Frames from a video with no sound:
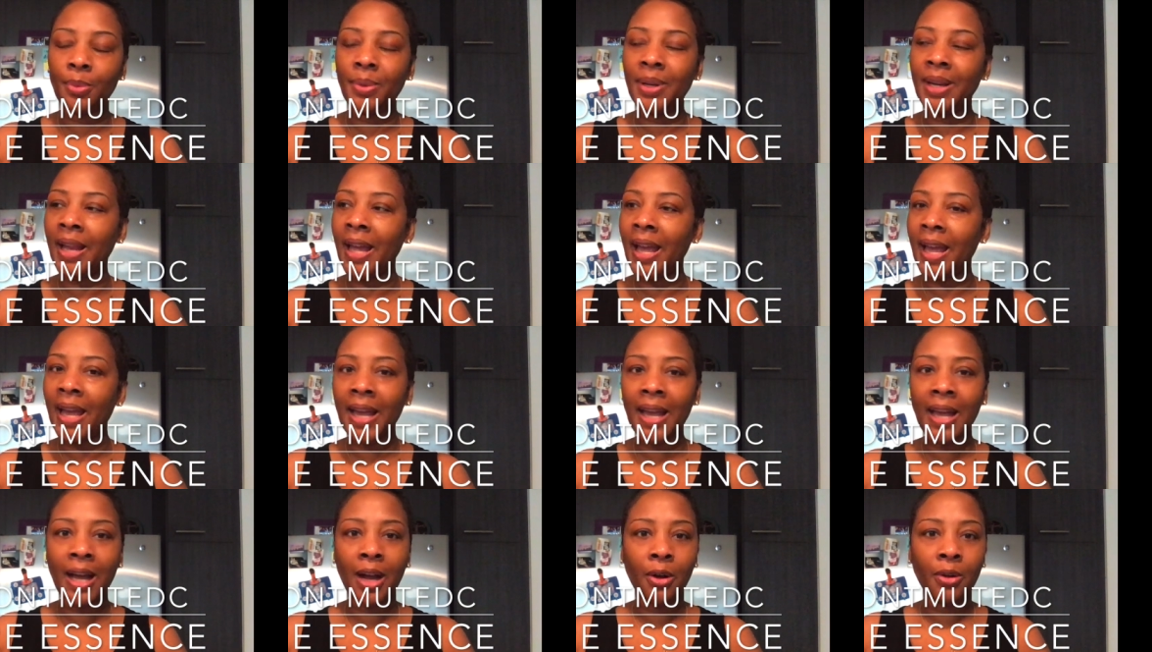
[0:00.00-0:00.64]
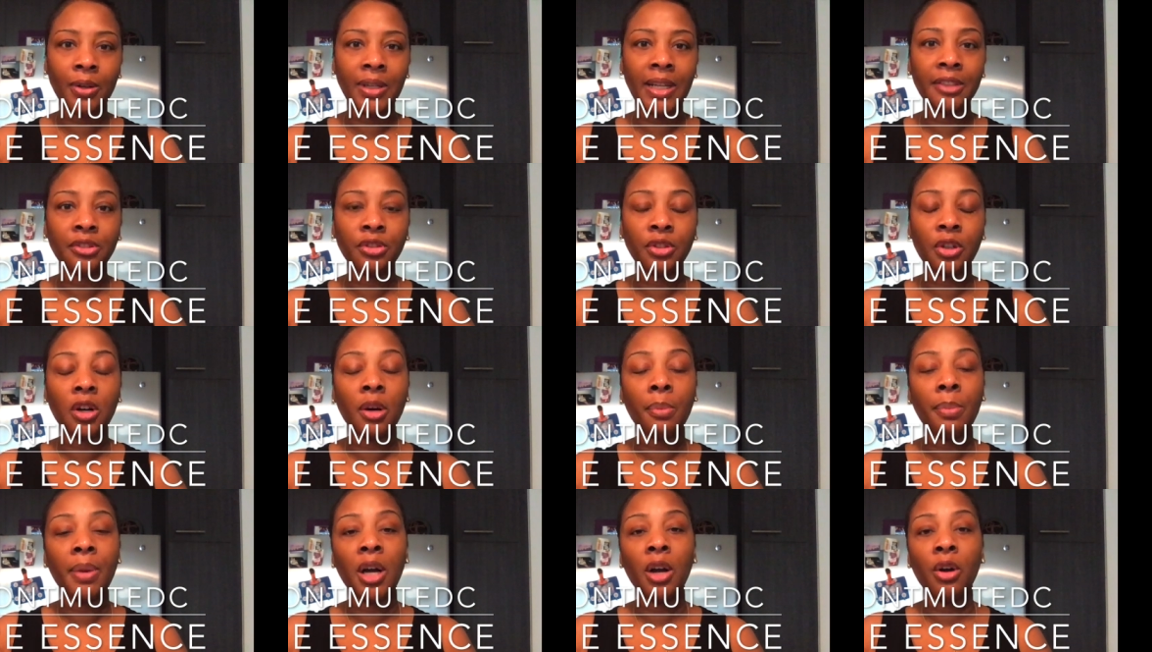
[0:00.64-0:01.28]
Now, let's
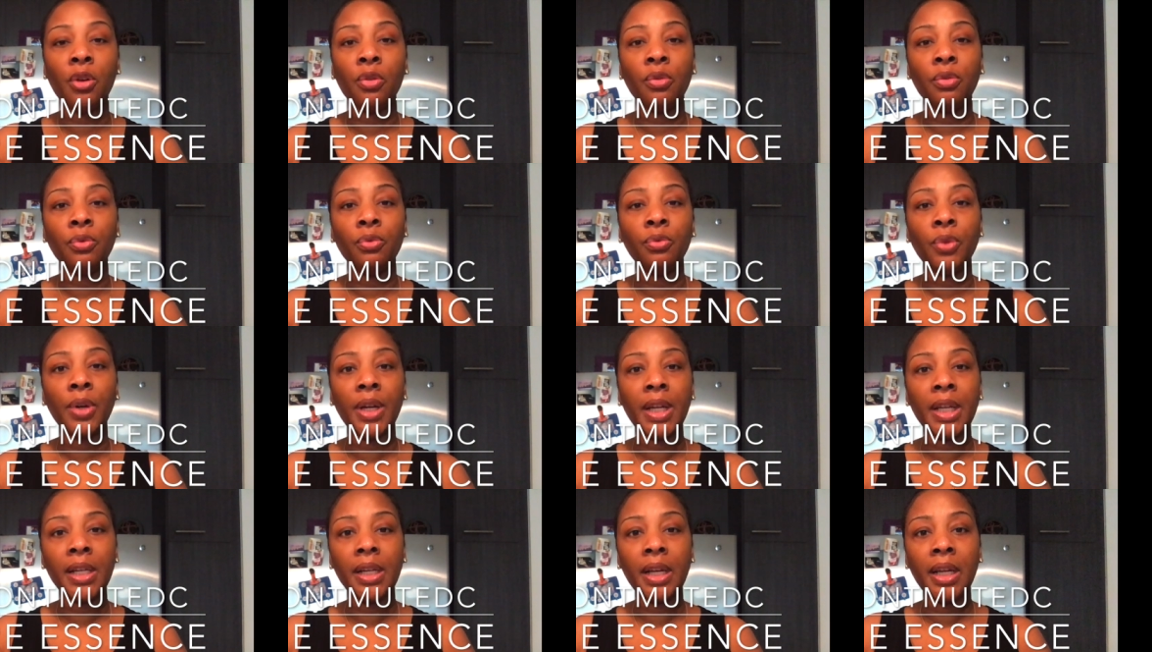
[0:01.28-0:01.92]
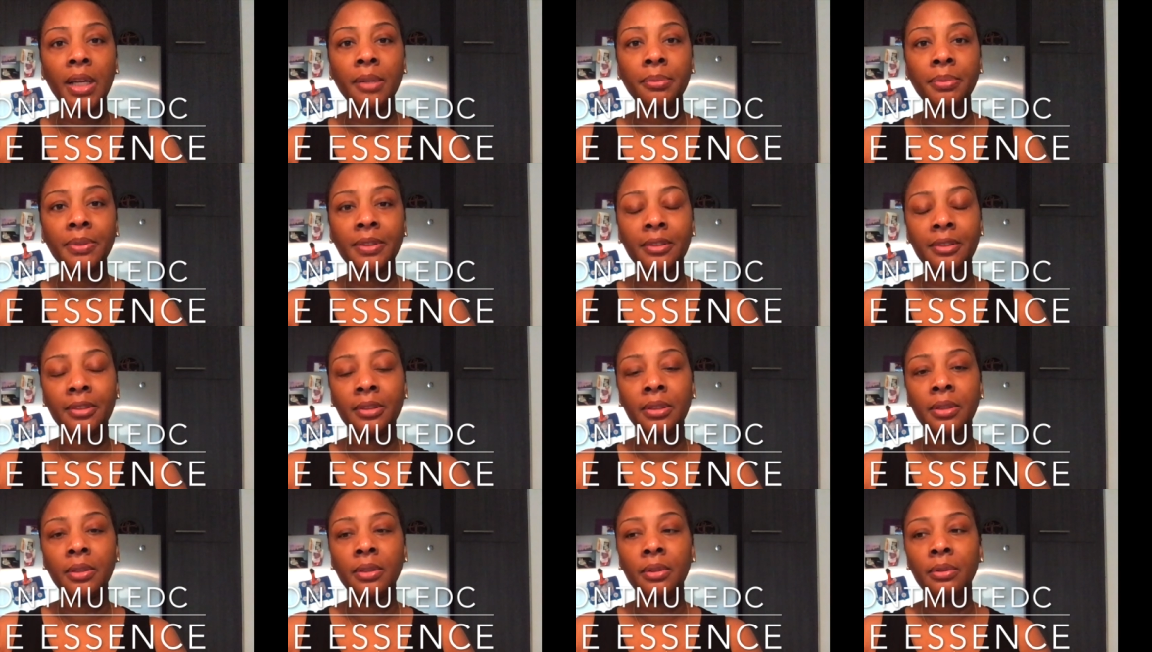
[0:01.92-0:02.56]
talk about red
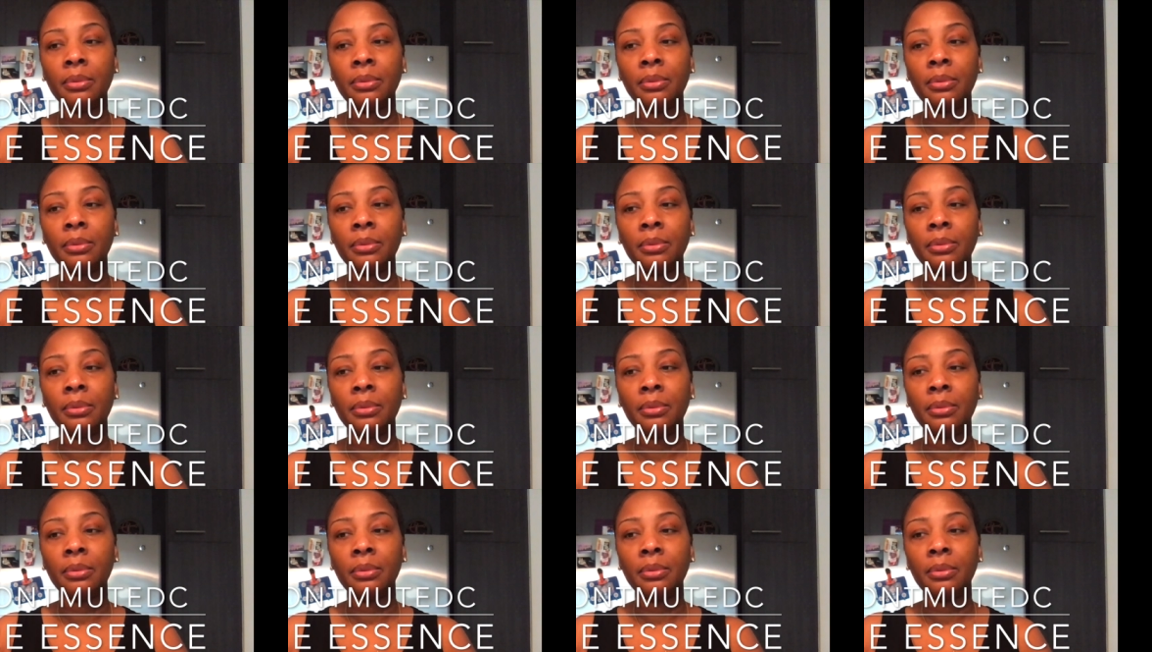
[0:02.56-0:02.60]
lips.